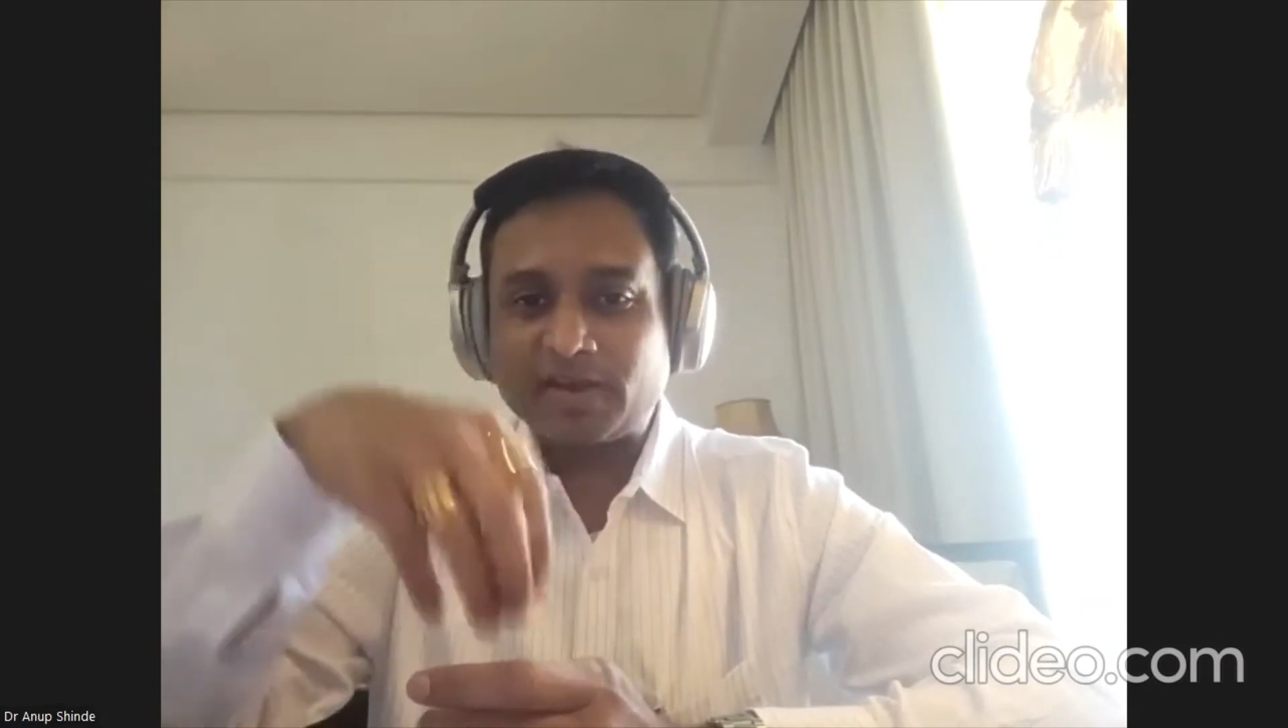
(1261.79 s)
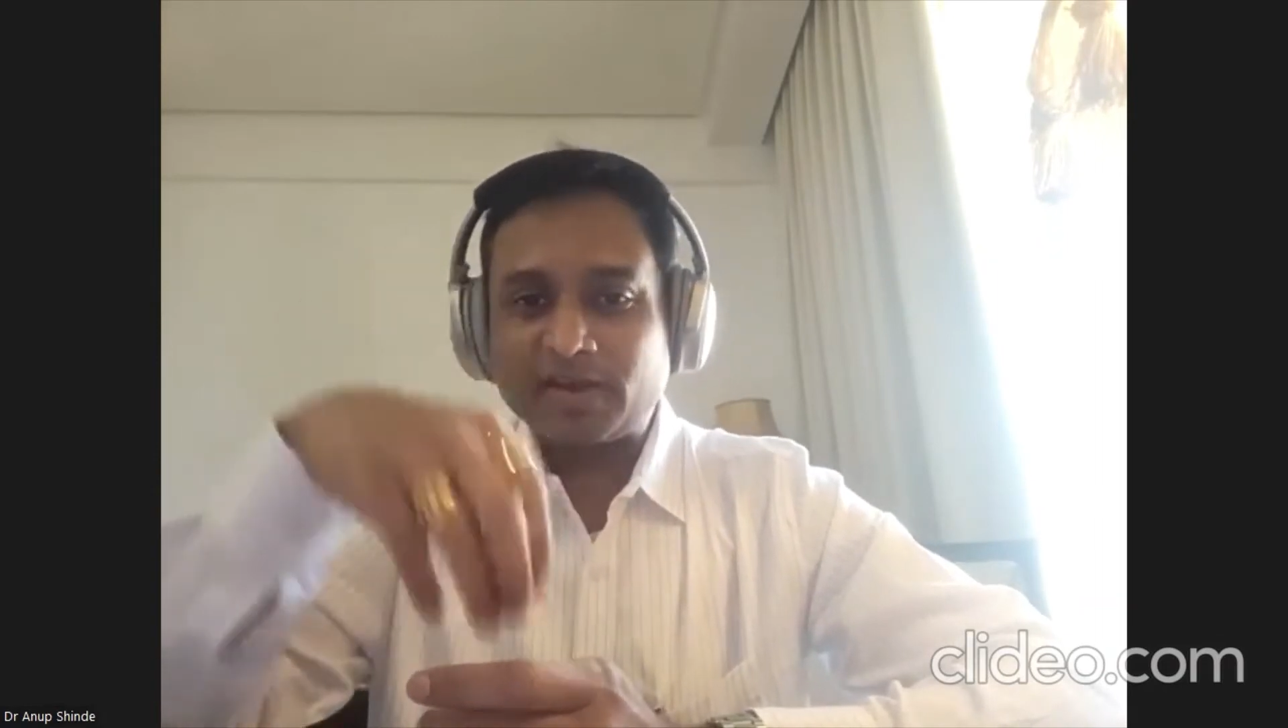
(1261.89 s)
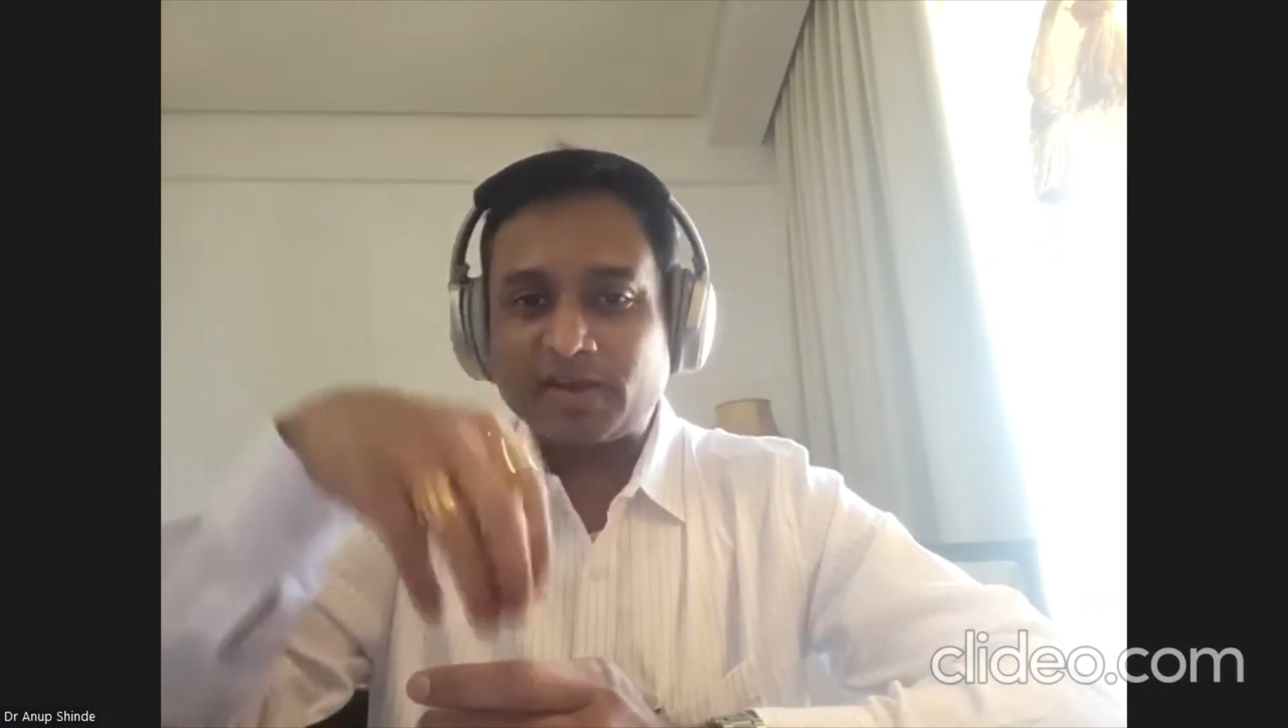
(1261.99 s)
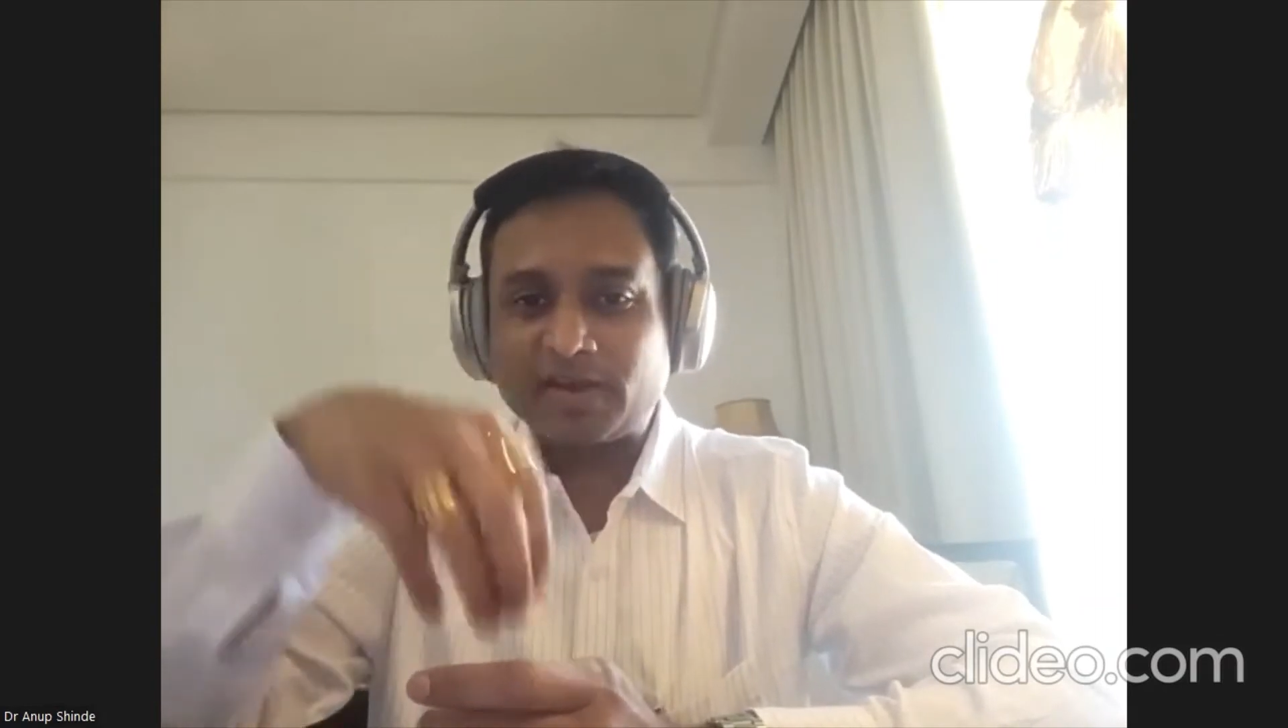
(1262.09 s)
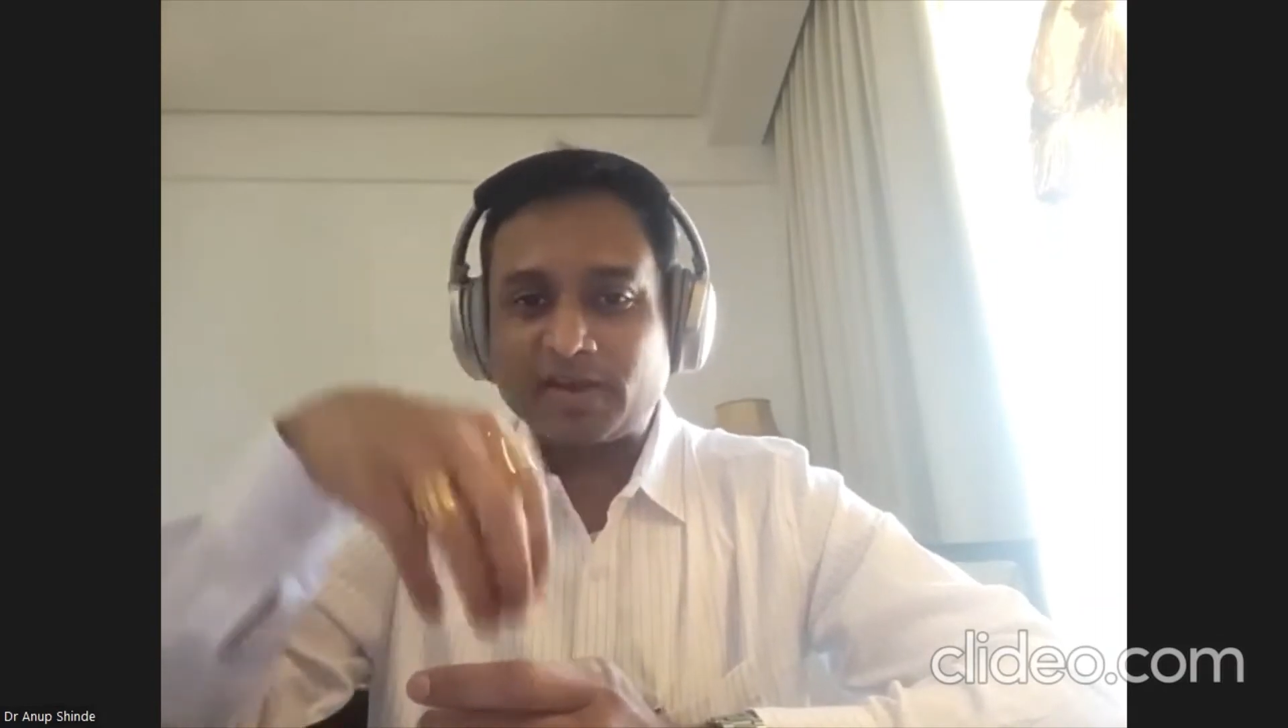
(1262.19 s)

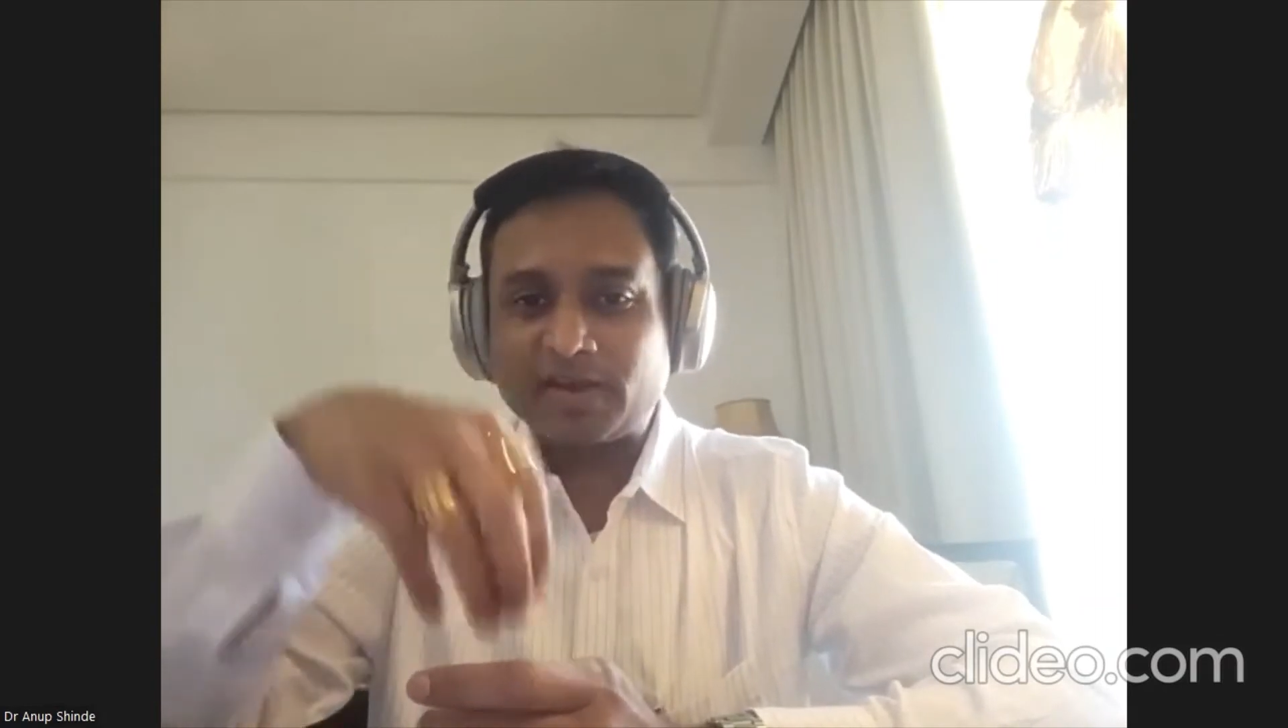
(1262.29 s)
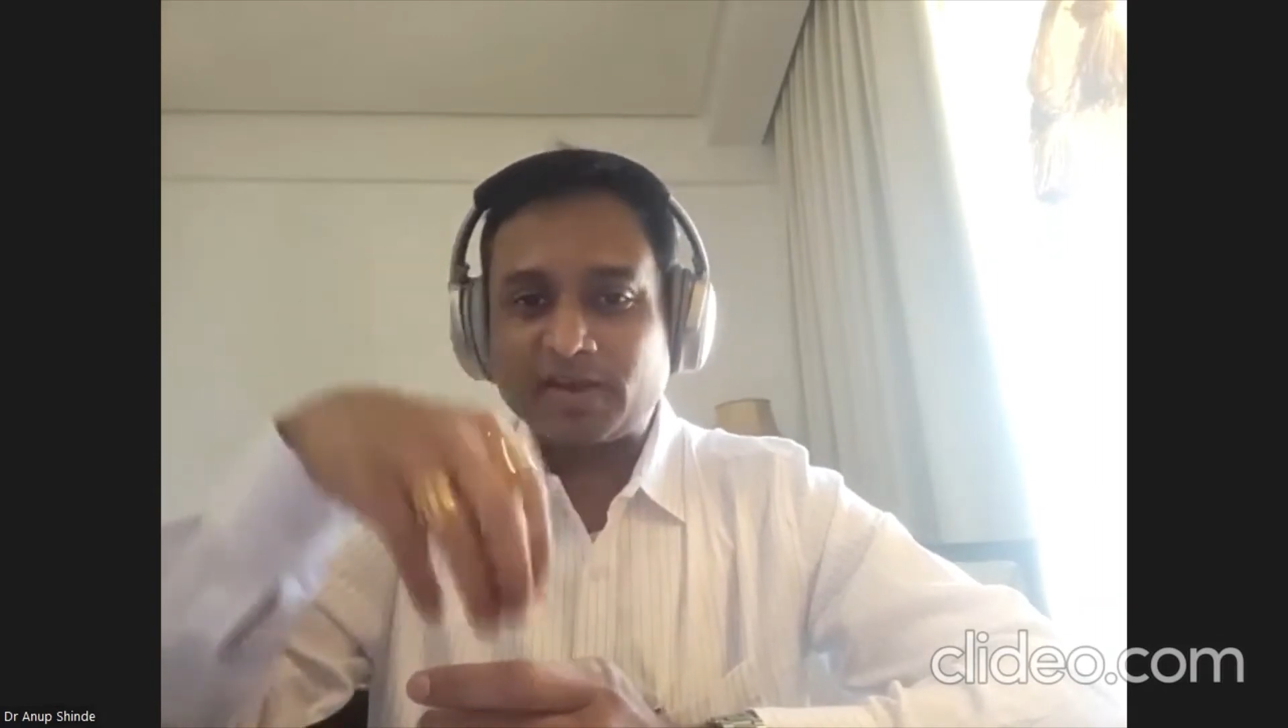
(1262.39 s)
So what